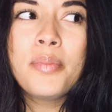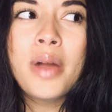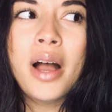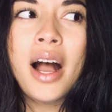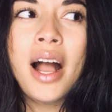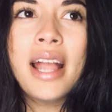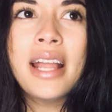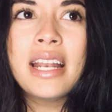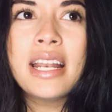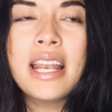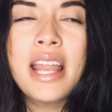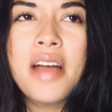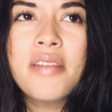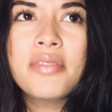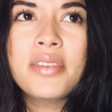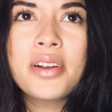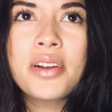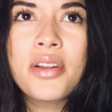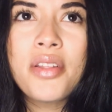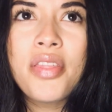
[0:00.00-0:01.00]
I
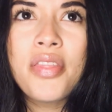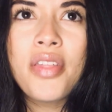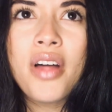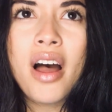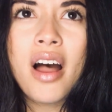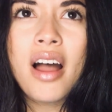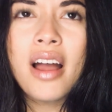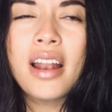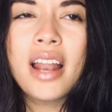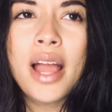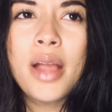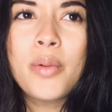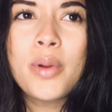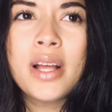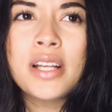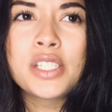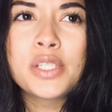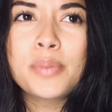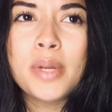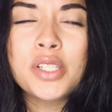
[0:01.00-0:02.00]
never thought, I,
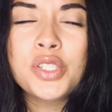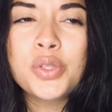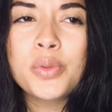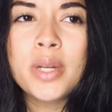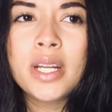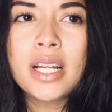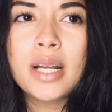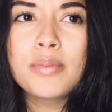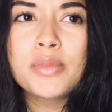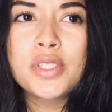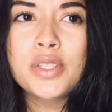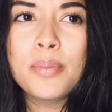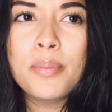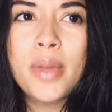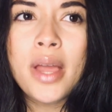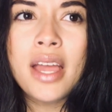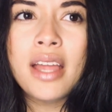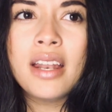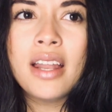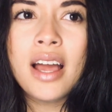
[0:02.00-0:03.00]
especially when it comes to
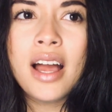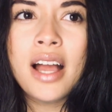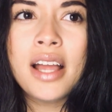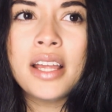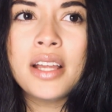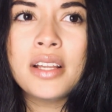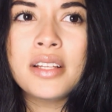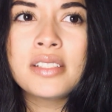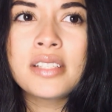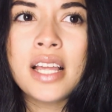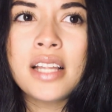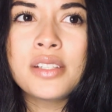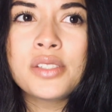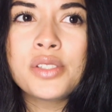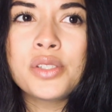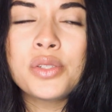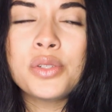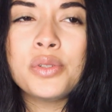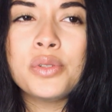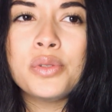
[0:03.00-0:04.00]
men, I tend
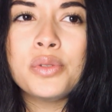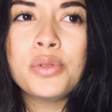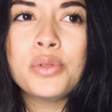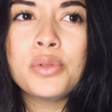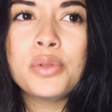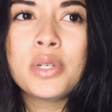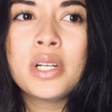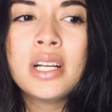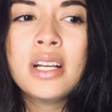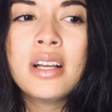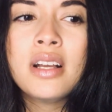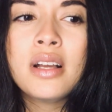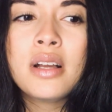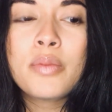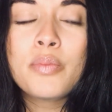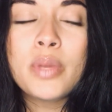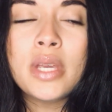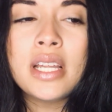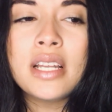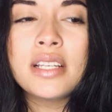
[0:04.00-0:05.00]
to
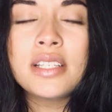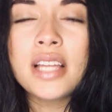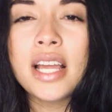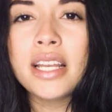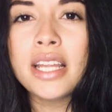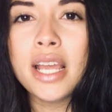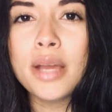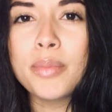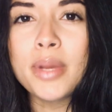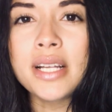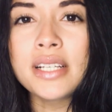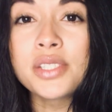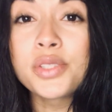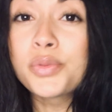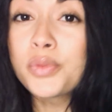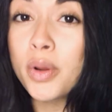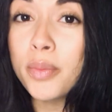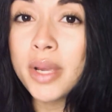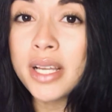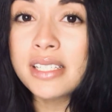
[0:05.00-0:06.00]
be in dynamics,
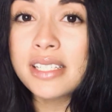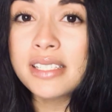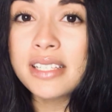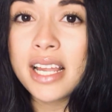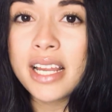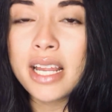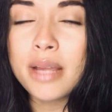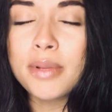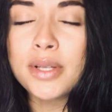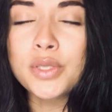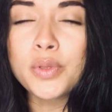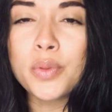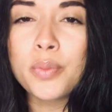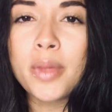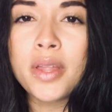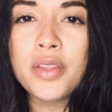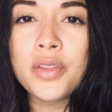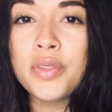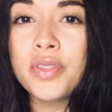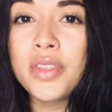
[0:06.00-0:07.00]
romantic dynamics with
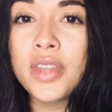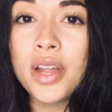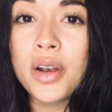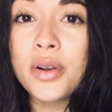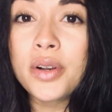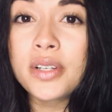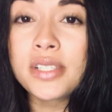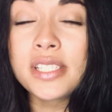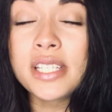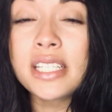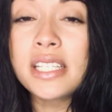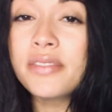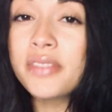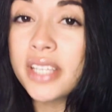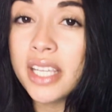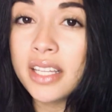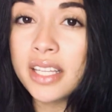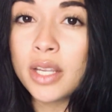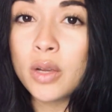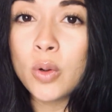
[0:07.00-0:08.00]
men that are
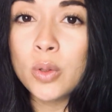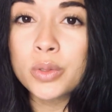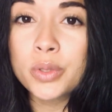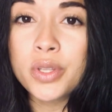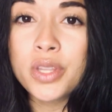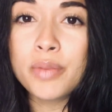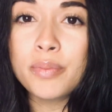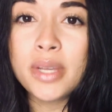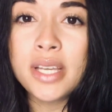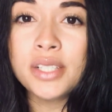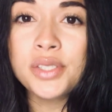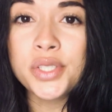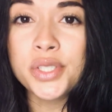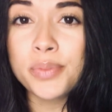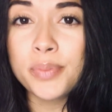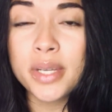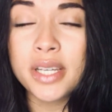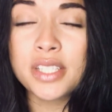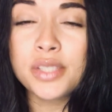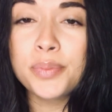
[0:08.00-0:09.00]
significantly older than me,
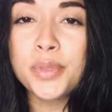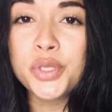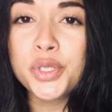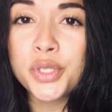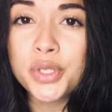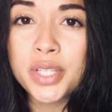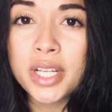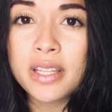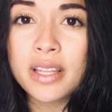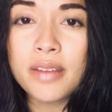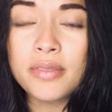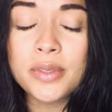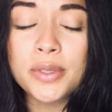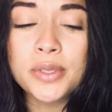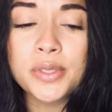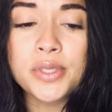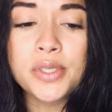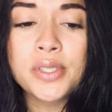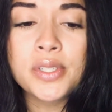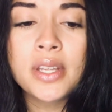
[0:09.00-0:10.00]
just because maturity
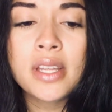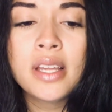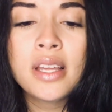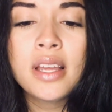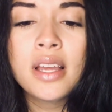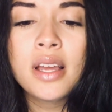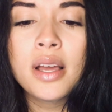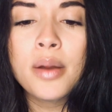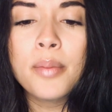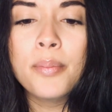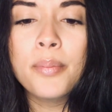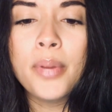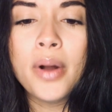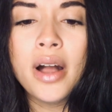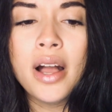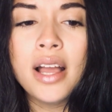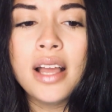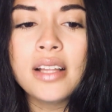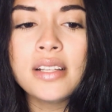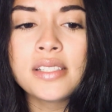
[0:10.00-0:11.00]
levels.
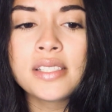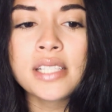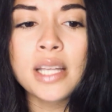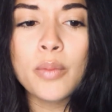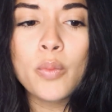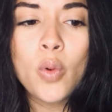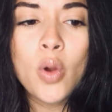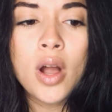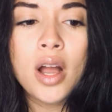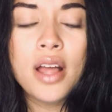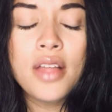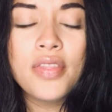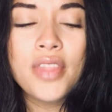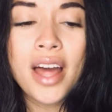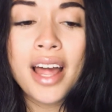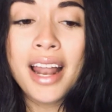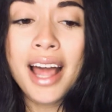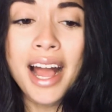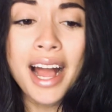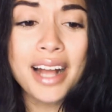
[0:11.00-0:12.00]
But someone
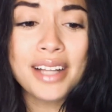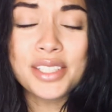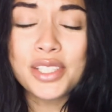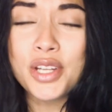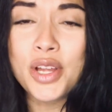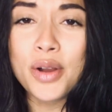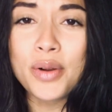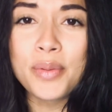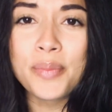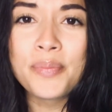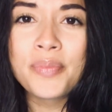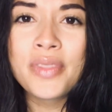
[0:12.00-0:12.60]
that, you know,